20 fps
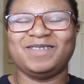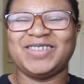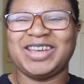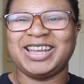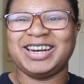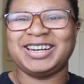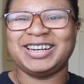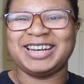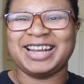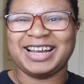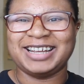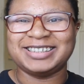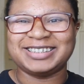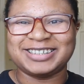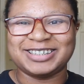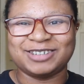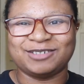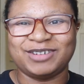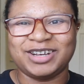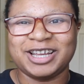made a
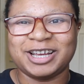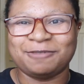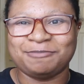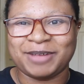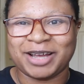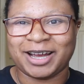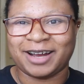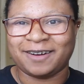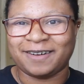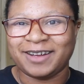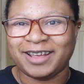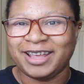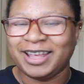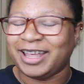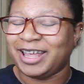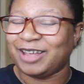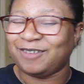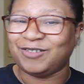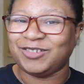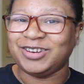nice tweet about
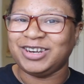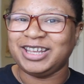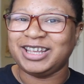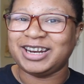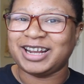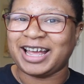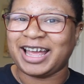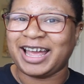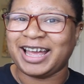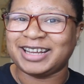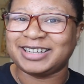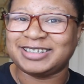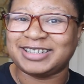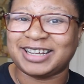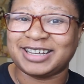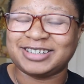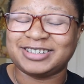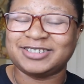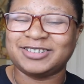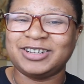if you need a
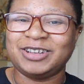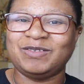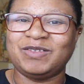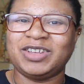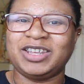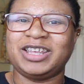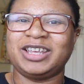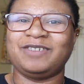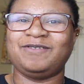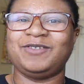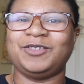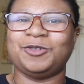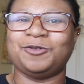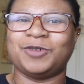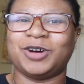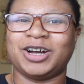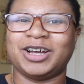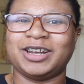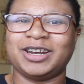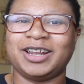hashtag, she'll even give you
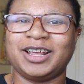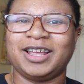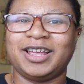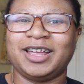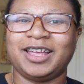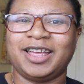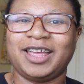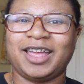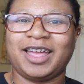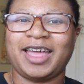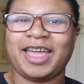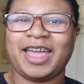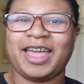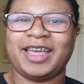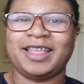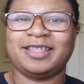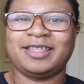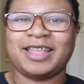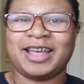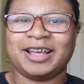one.
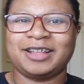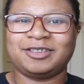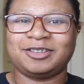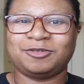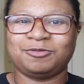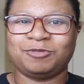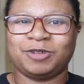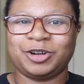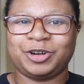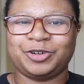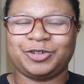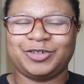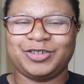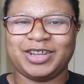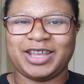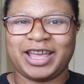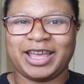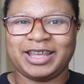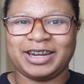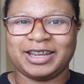And that's what
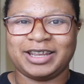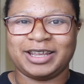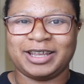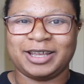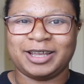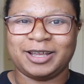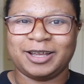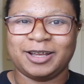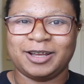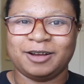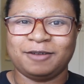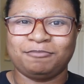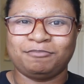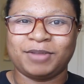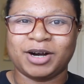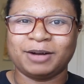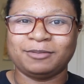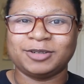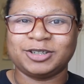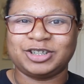created
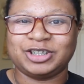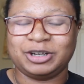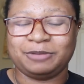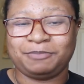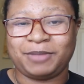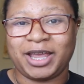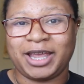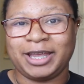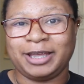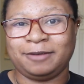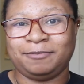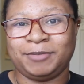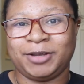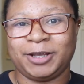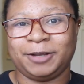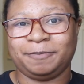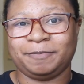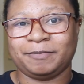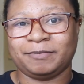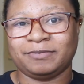Publishing Paid
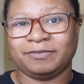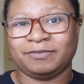Me